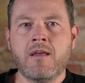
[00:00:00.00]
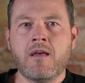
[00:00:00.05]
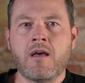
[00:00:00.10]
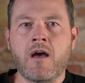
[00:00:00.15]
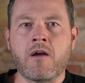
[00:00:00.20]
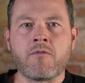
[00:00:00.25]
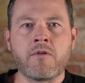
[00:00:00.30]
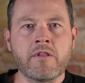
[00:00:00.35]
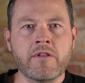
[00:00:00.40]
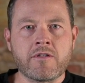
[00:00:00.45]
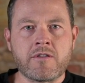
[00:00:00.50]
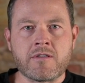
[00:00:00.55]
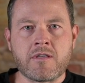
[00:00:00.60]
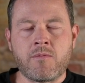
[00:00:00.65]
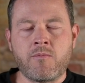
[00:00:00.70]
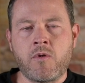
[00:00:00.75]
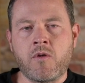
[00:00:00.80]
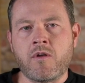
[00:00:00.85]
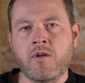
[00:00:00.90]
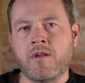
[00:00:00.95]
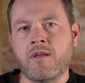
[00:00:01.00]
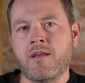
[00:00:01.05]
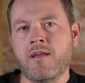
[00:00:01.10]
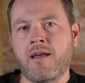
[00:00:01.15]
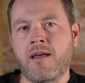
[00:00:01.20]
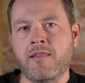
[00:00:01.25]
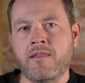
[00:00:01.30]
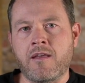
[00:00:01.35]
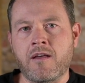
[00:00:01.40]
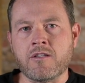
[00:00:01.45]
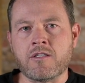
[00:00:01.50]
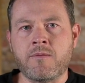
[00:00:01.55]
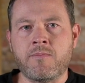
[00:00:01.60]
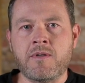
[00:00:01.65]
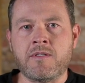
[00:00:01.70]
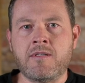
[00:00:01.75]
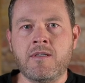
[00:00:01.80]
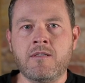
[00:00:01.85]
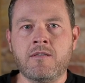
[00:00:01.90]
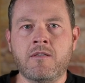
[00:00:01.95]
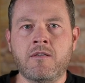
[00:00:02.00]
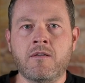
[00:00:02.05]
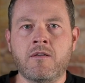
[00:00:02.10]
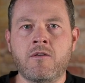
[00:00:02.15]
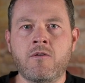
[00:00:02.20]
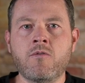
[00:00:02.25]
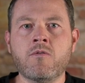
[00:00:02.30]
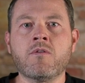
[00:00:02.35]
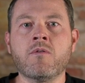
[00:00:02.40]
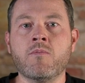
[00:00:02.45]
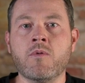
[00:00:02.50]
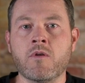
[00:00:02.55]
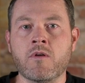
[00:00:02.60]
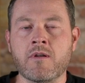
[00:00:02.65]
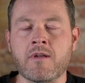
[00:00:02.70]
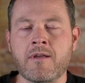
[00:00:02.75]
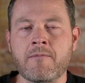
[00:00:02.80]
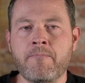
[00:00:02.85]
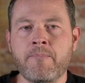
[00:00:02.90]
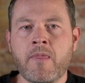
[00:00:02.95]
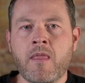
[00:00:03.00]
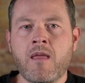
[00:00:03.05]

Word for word: a religious community and the LGBTQ community.